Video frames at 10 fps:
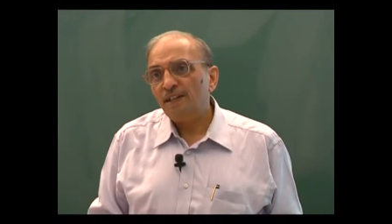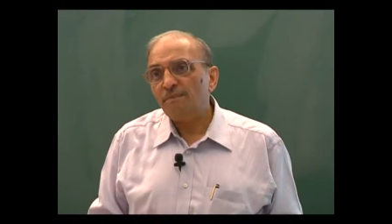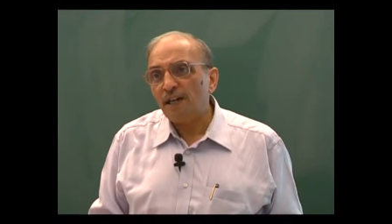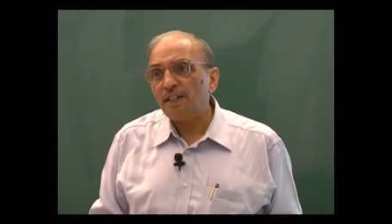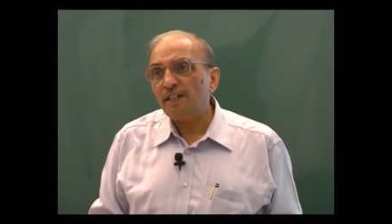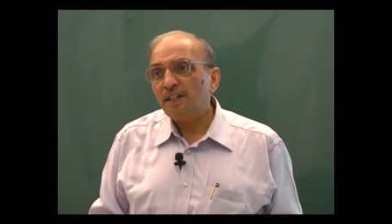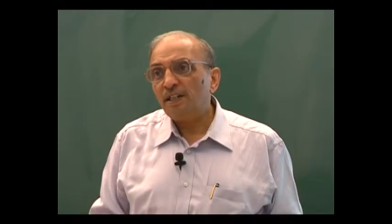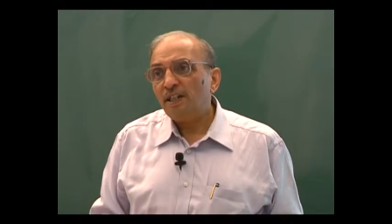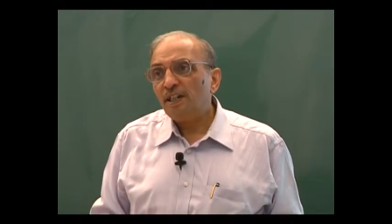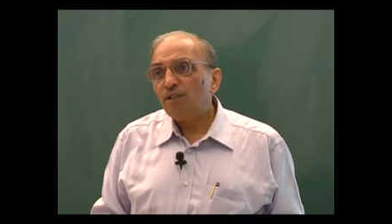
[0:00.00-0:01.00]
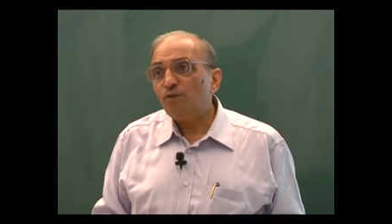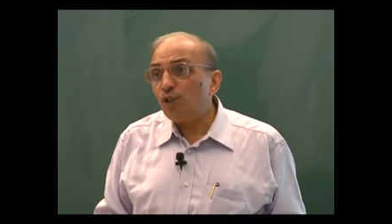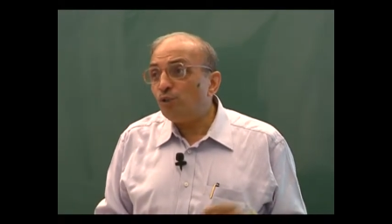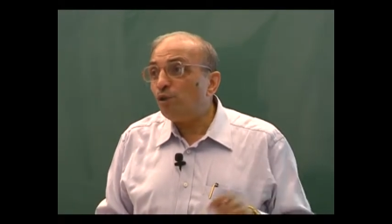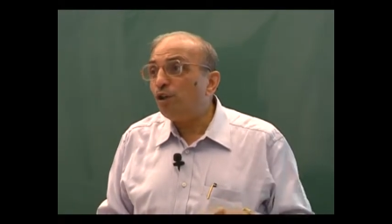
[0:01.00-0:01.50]
But we
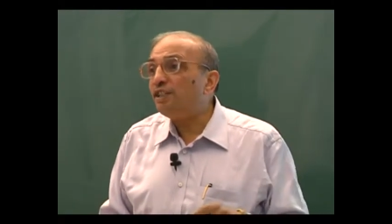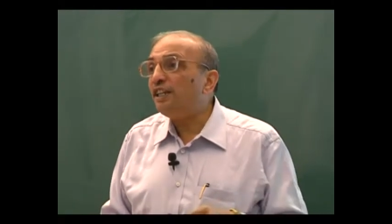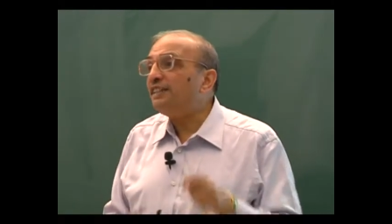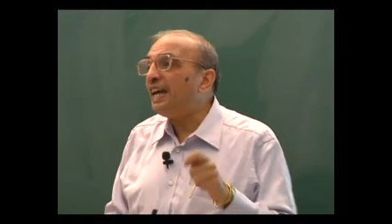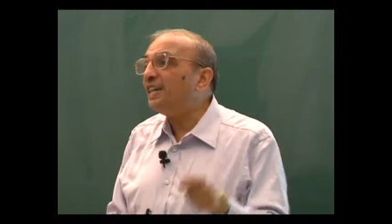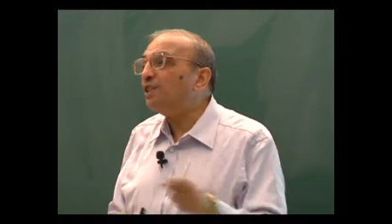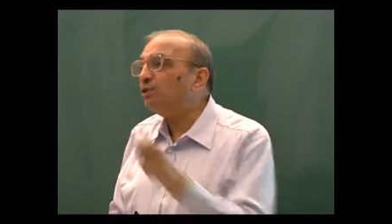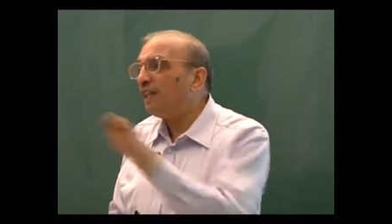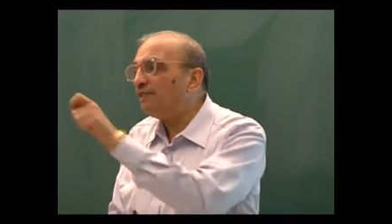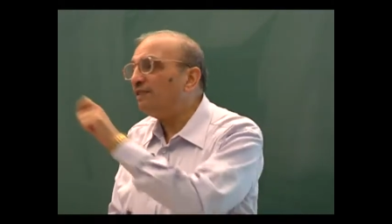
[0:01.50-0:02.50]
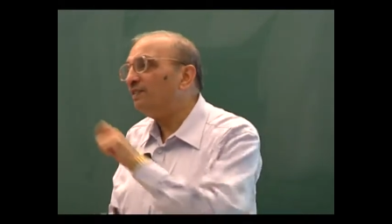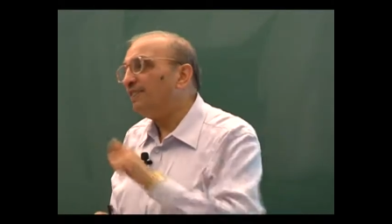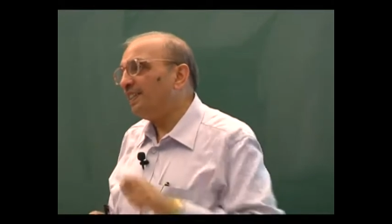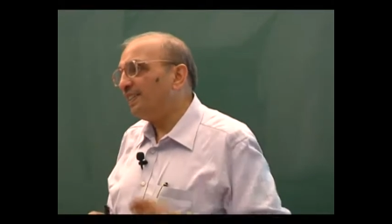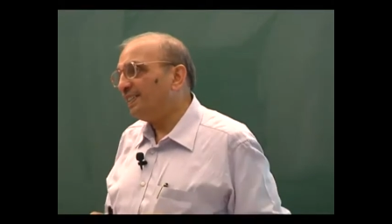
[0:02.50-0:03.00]
do not say thank you that frequently.